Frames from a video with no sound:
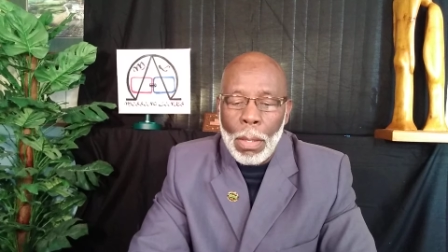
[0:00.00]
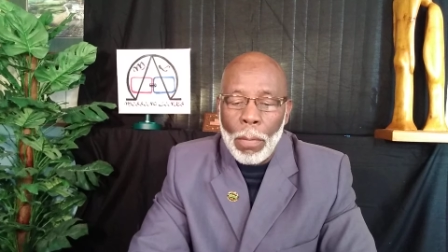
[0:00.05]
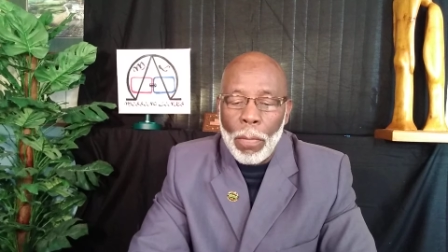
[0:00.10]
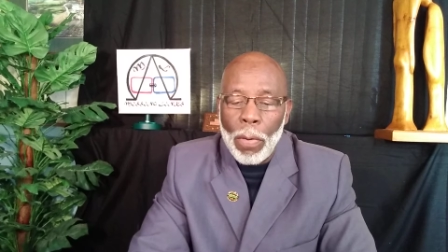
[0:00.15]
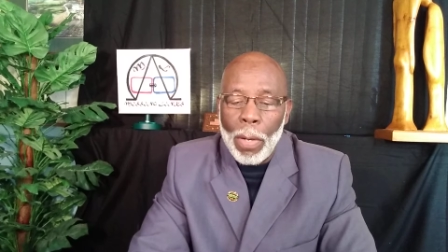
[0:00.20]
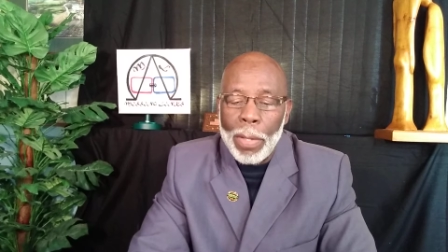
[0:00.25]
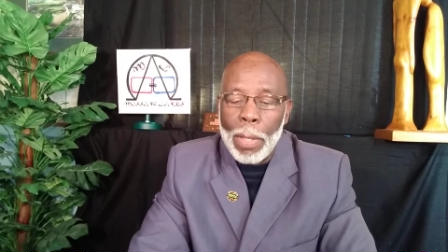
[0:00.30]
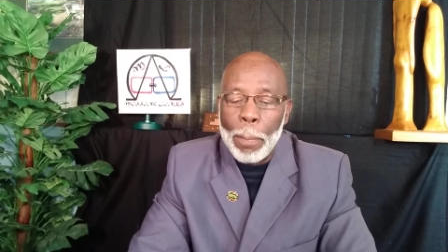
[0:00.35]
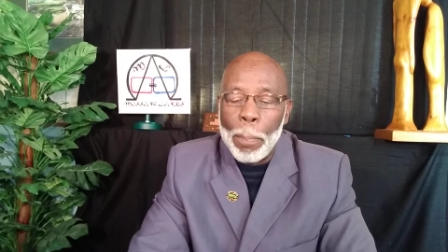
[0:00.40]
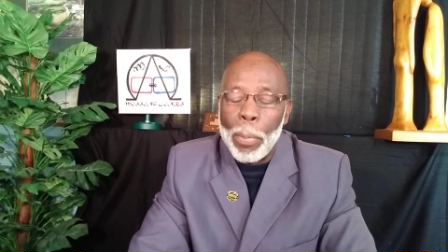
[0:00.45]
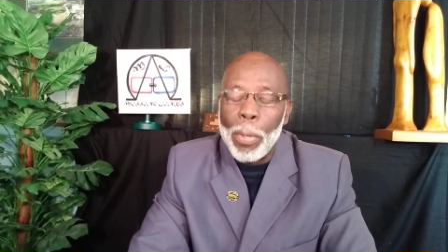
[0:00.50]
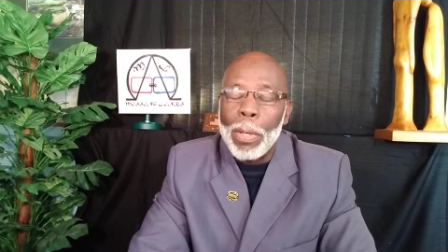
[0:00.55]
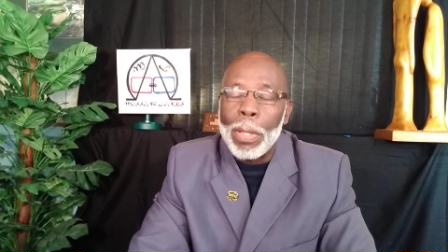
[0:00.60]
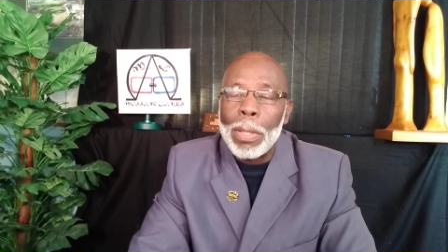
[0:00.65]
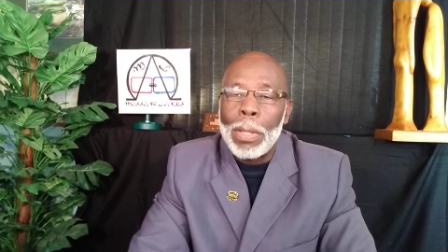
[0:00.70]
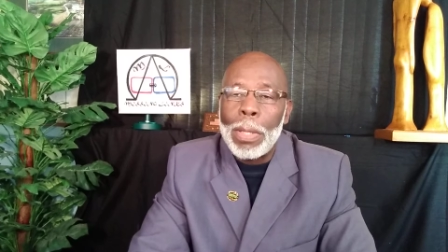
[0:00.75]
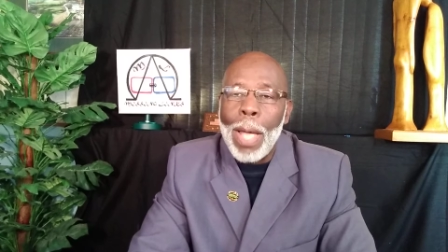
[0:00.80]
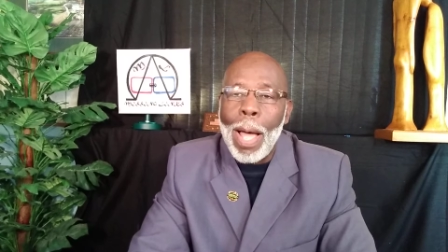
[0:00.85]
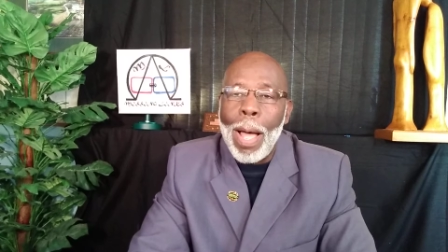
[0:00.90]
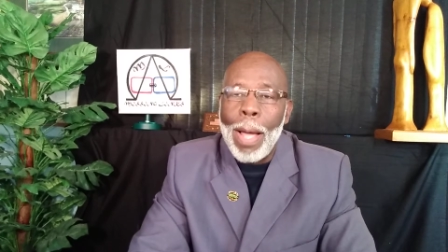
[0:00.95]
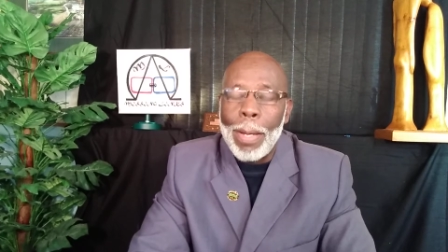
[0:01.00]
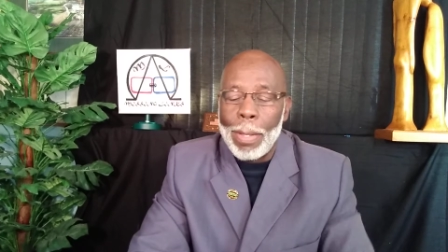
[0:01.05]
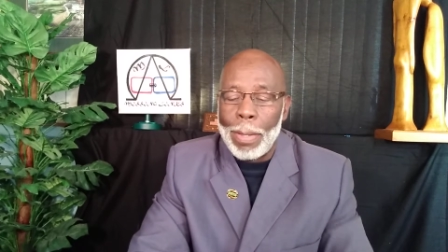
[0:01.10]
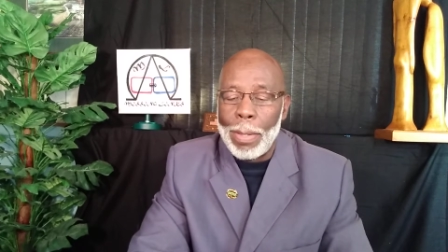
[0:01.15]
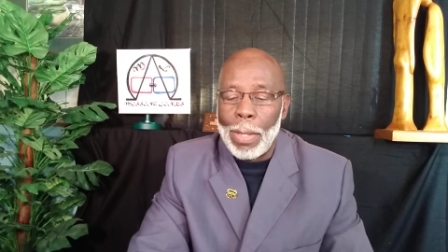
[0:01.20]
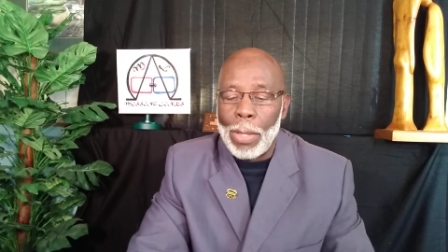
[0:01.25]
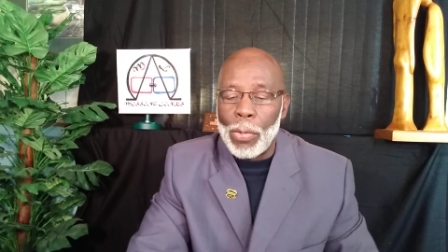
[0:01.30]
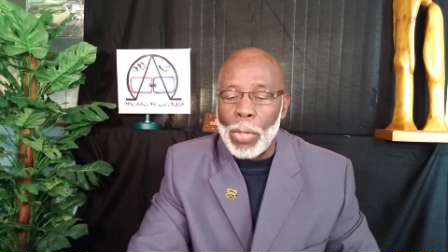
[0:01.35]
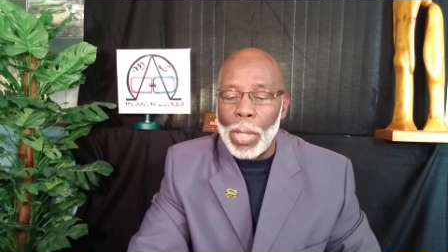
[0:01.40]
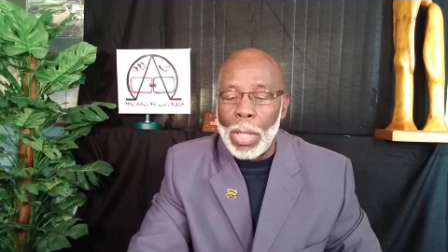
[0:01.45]
for the
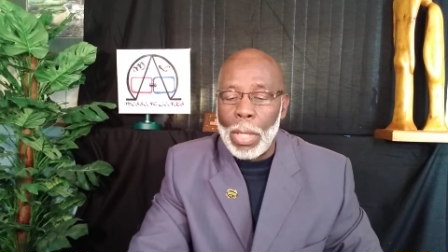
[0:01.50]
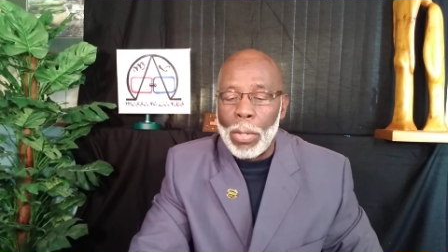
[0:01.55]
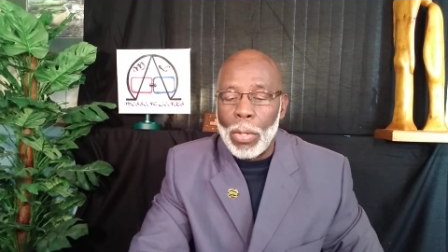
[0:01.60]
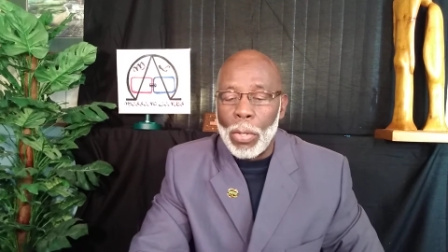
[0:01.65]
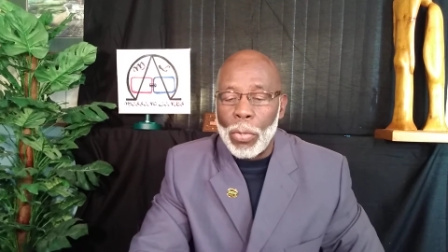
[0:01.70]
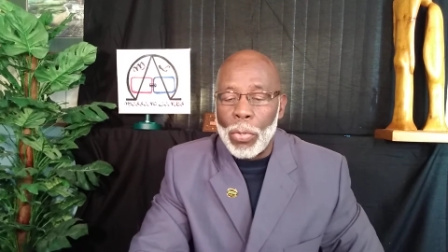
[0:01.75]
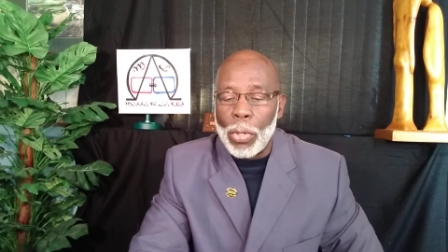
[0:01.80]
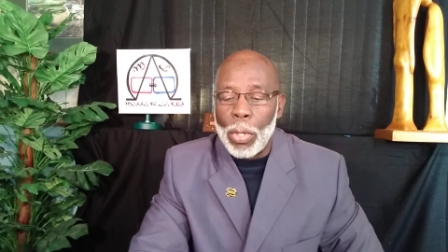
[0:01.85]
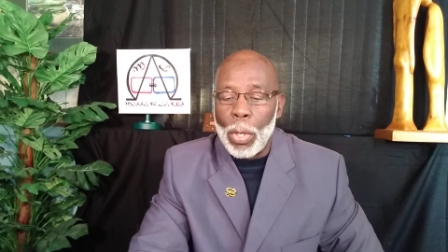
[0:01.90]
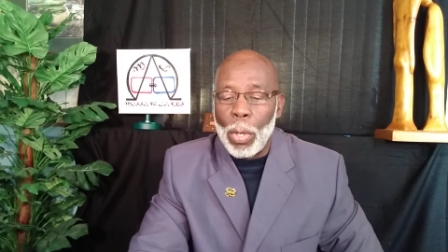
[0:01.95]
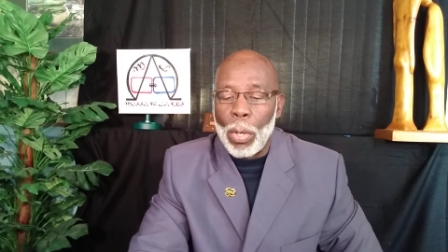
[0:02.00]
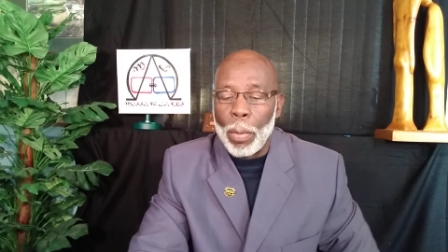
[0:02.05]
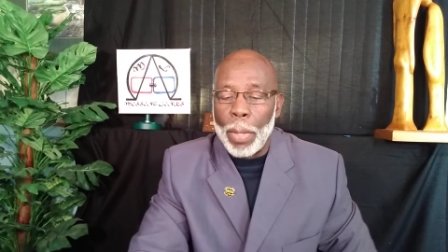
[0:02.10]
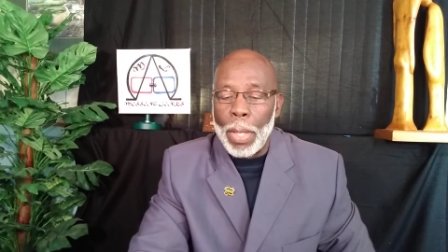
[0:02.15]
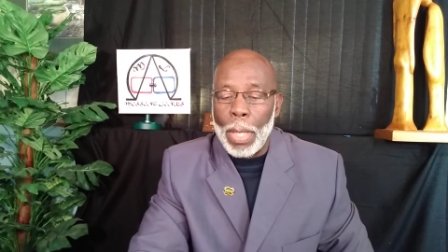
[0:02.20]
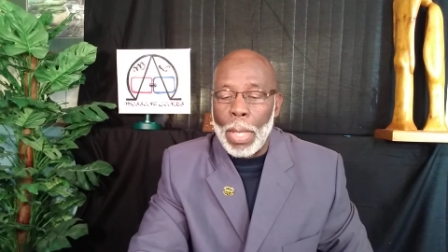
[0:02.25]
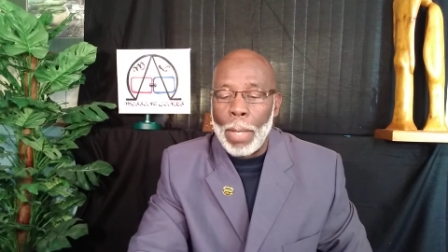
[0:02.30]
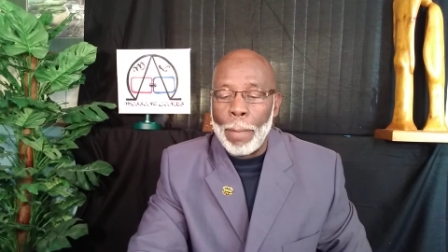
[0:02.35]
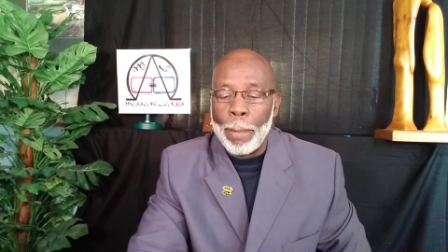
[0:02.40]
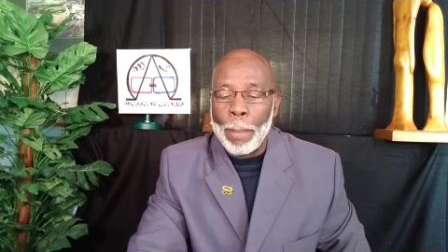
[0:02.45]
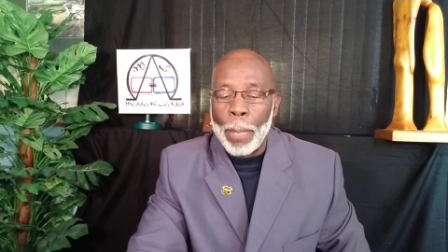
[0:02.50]
protagonist in the story,